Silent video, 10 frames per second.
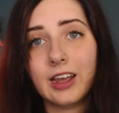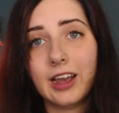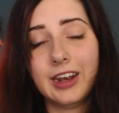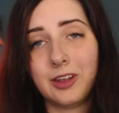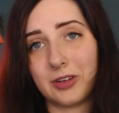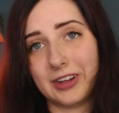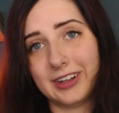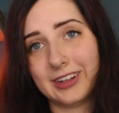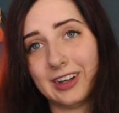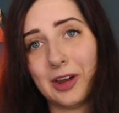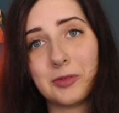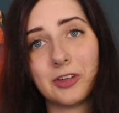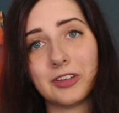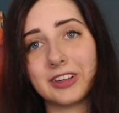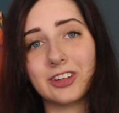Anyway, I hope
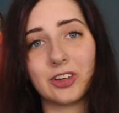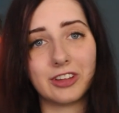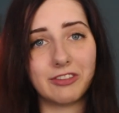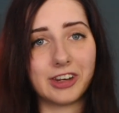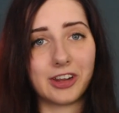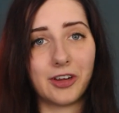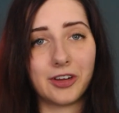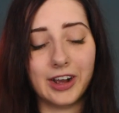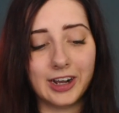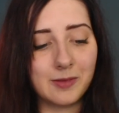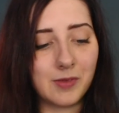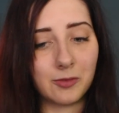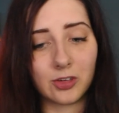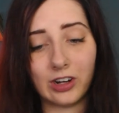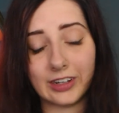you really enjoyed the video.
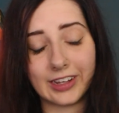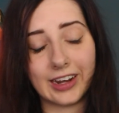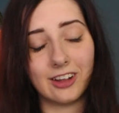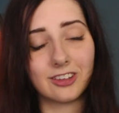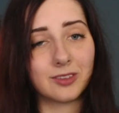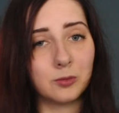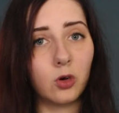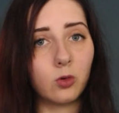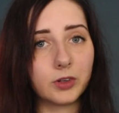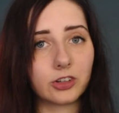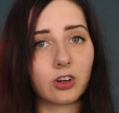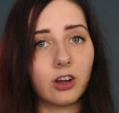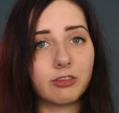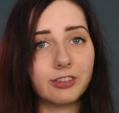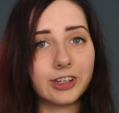I'm trying to get out some more
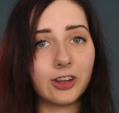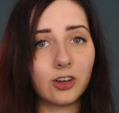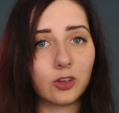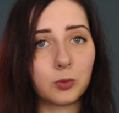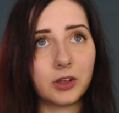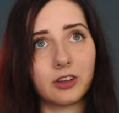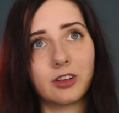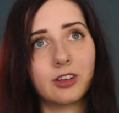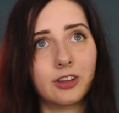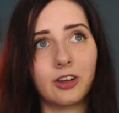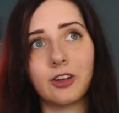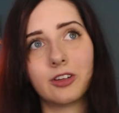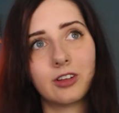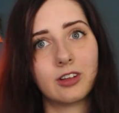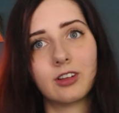witchcraft videos, but you know,
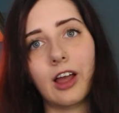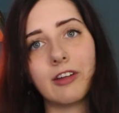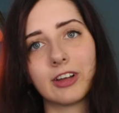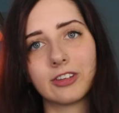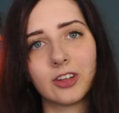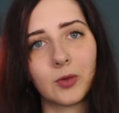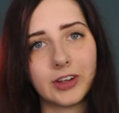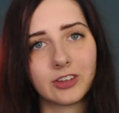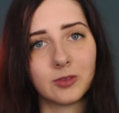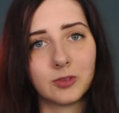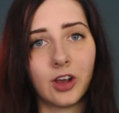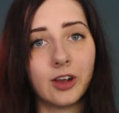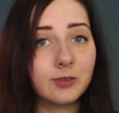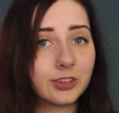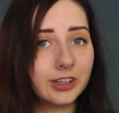life gets in the way
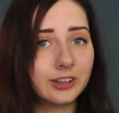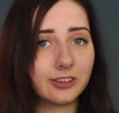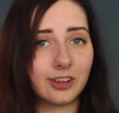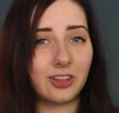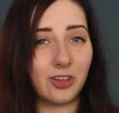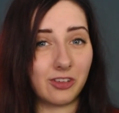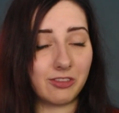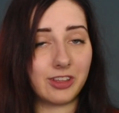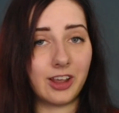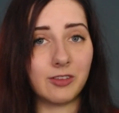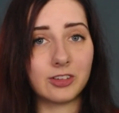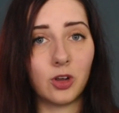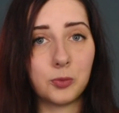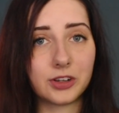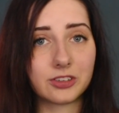sometimes, and a lot of the other
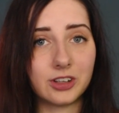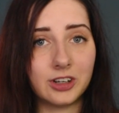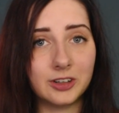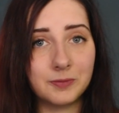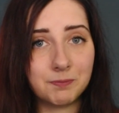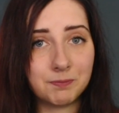topics are